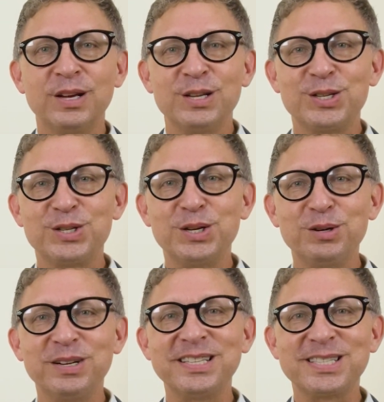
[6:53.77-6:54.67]

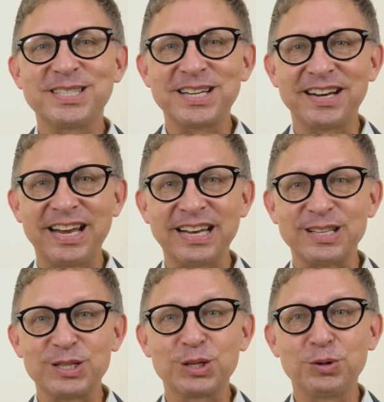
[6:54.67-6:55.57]
students studying
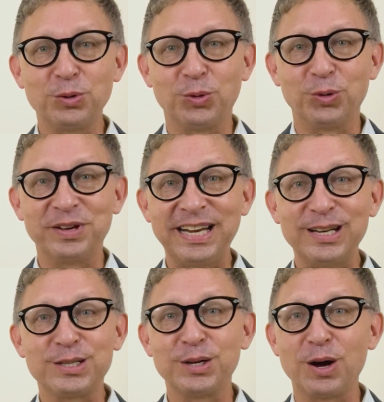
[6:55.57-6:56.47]
in school
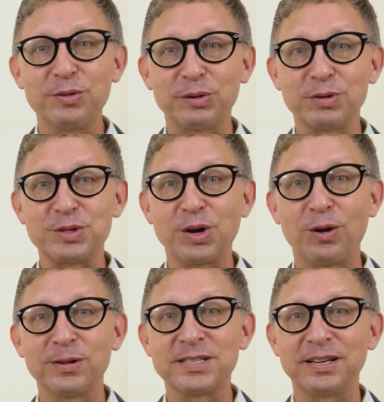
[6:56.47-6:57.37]
need to know their
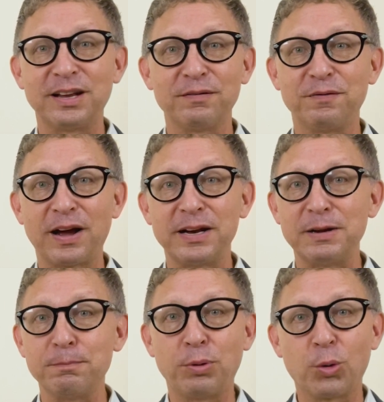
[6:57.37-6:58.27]
results and can find
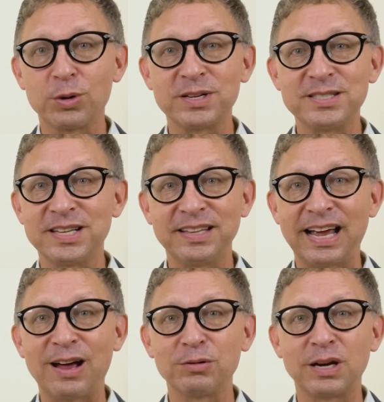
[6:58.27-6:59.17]
importance in the
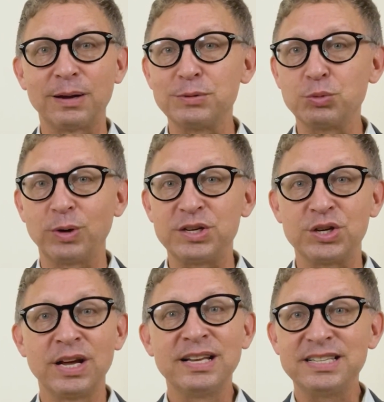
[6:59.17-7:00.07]
outcomes
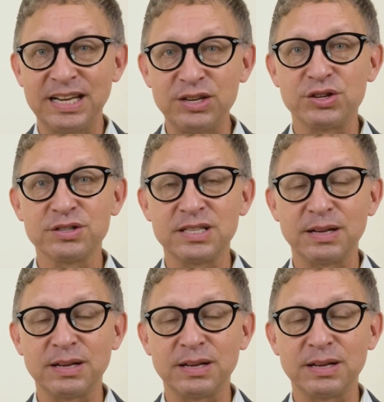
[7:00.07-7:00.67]
which teachers